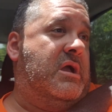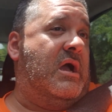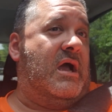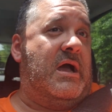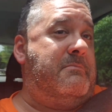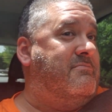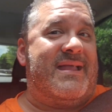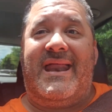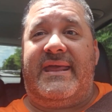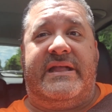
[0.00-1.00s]
Um,
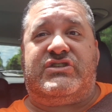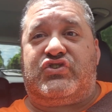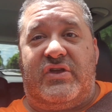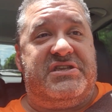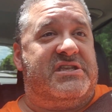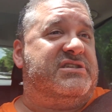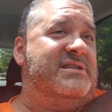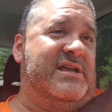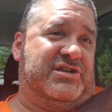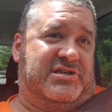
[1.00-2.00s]
not against treason and
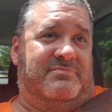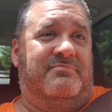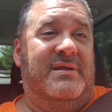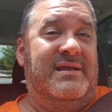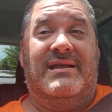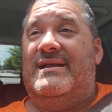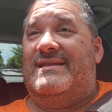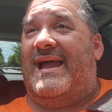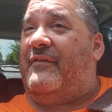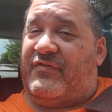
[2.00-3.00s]
sedition.
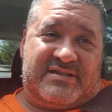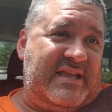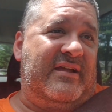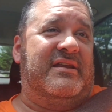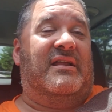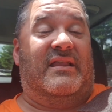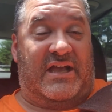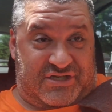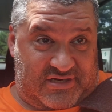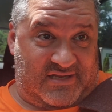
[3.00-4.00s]
Not for stealing an
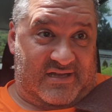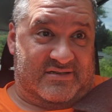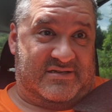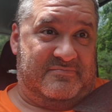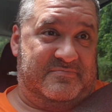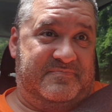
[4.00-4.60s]
election, he doesn't.